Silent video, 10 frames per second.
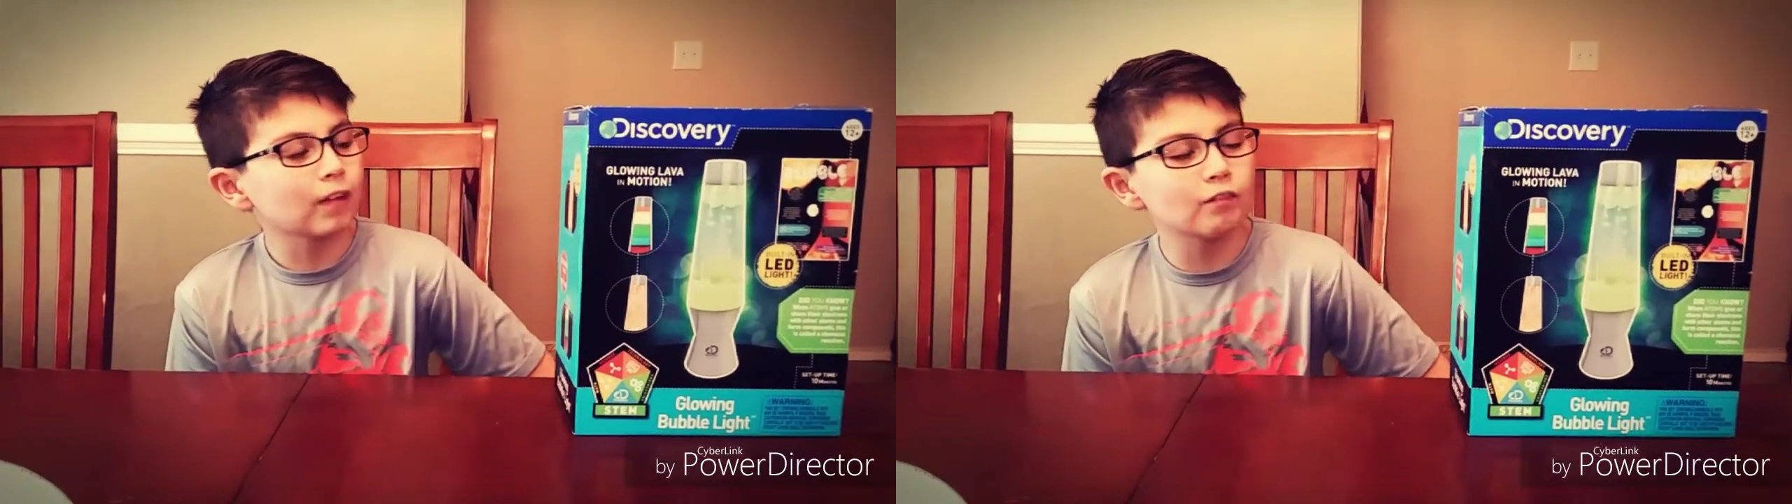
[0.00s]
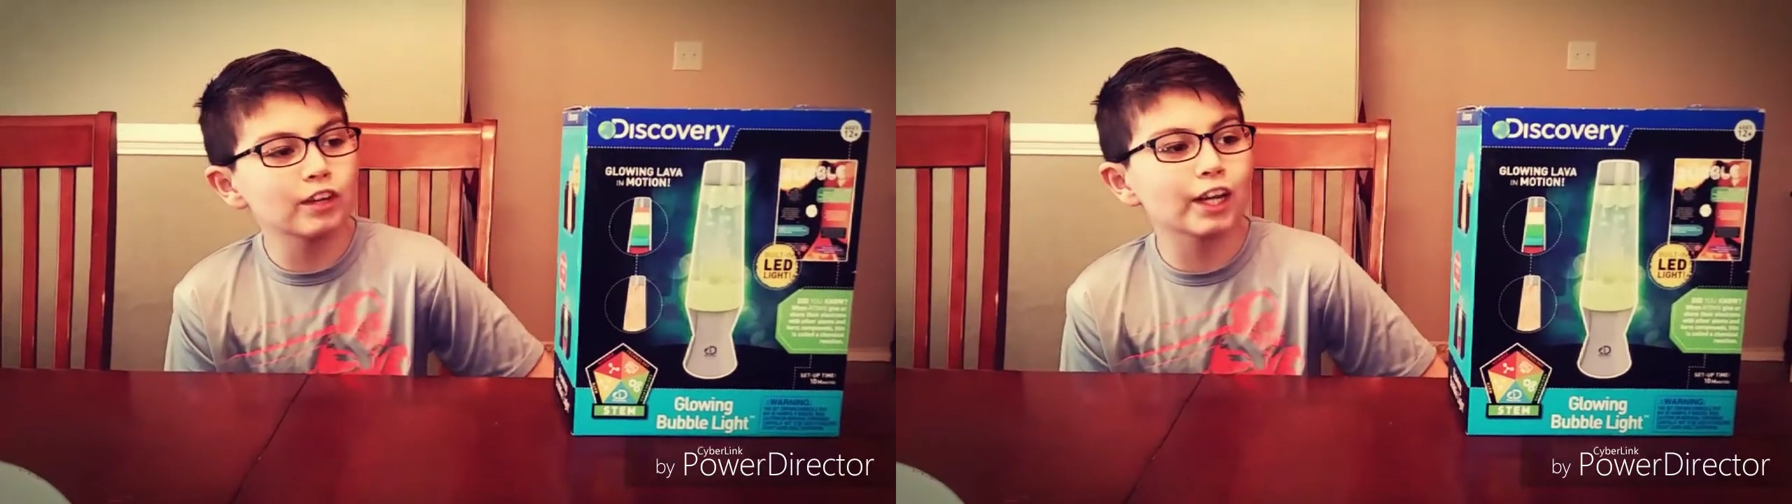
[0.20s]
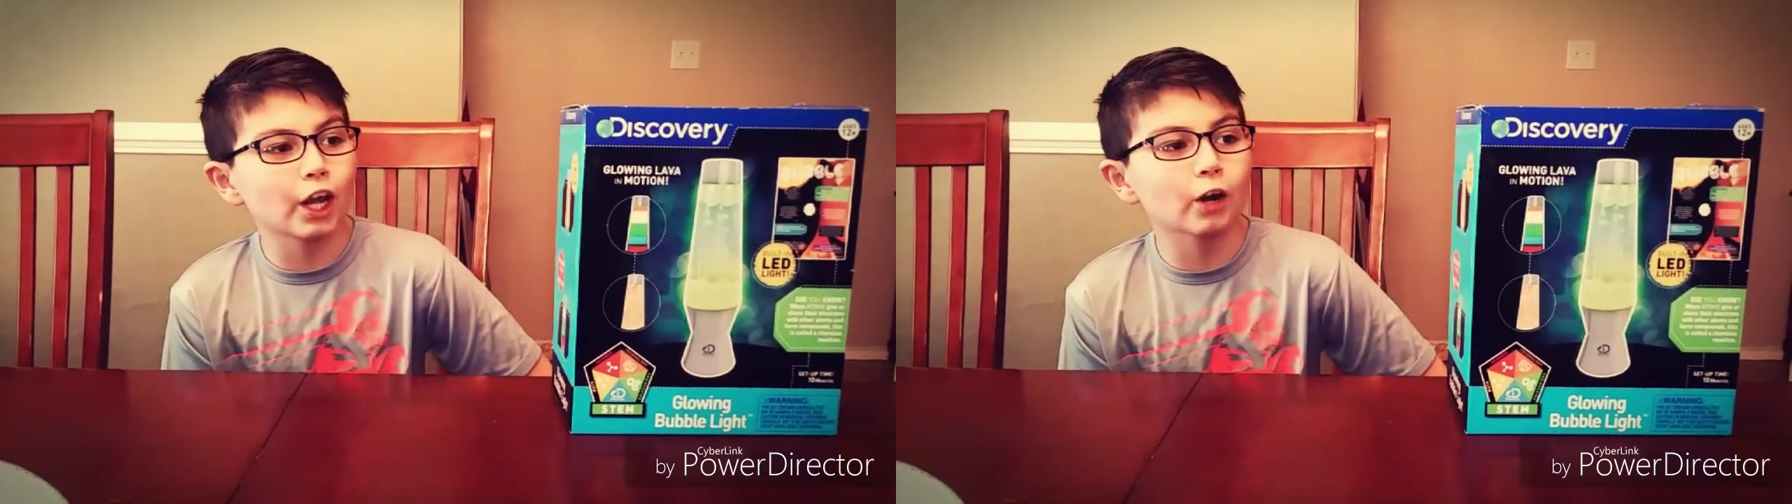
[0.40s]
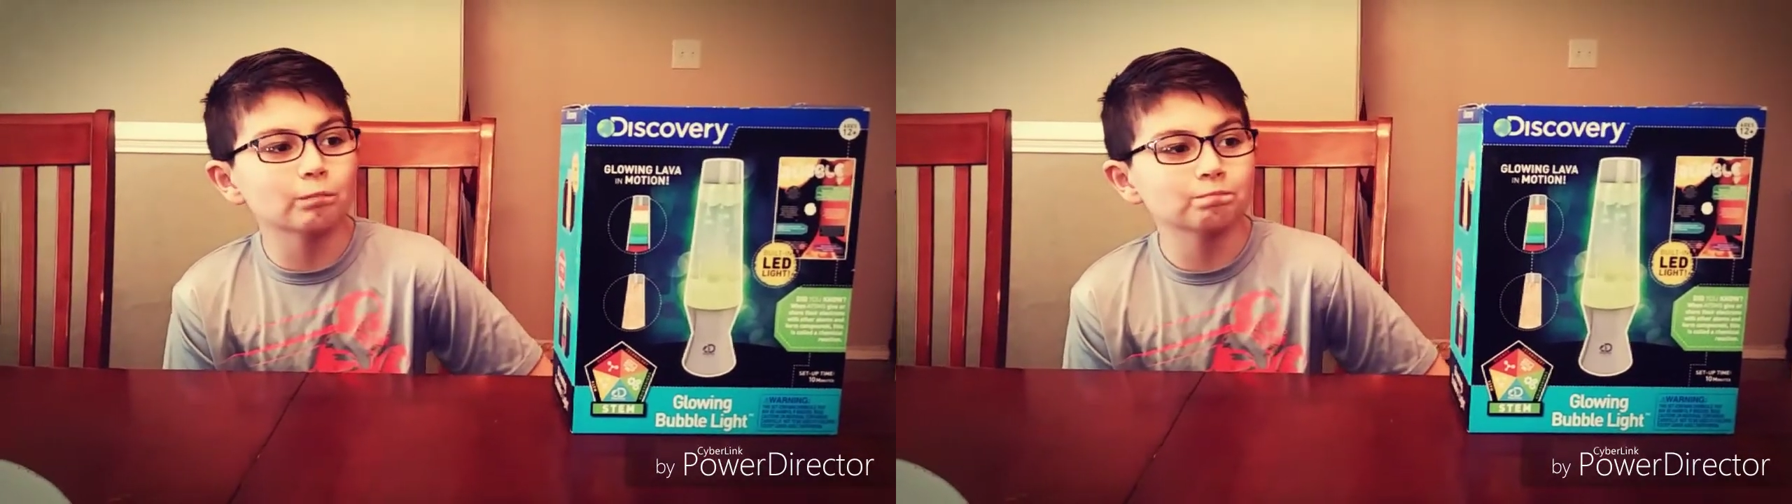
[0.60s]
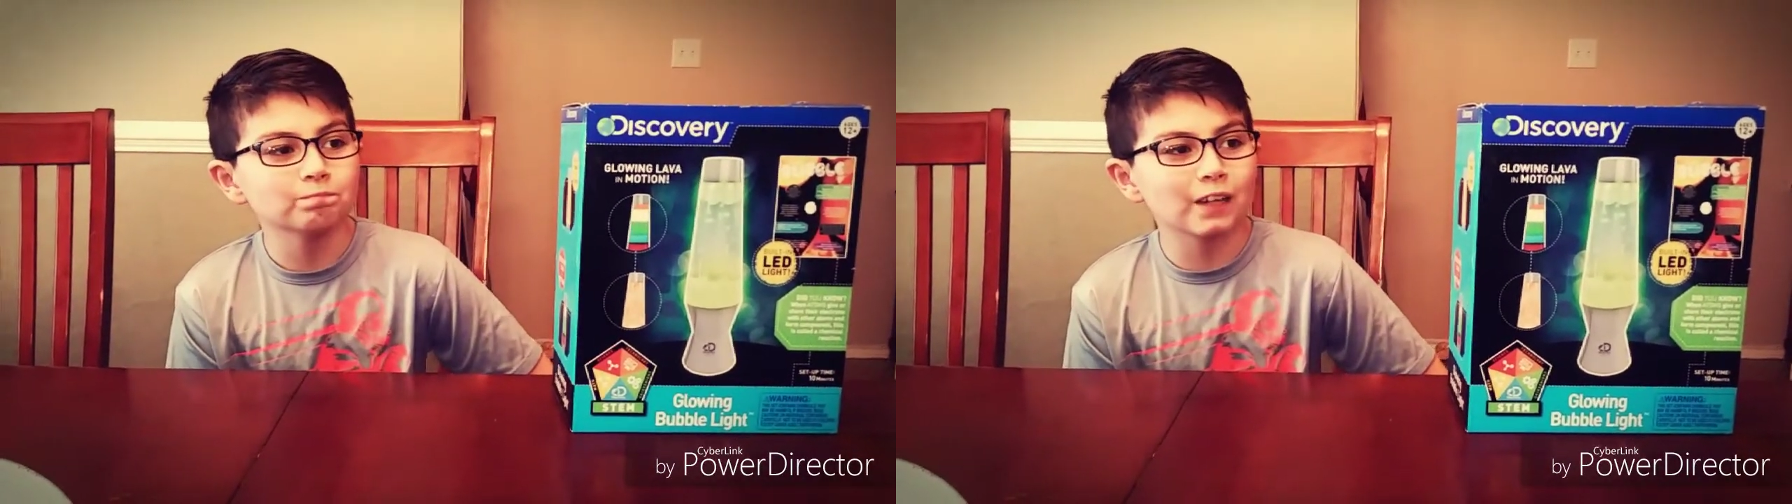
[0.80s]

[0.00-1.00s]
a video,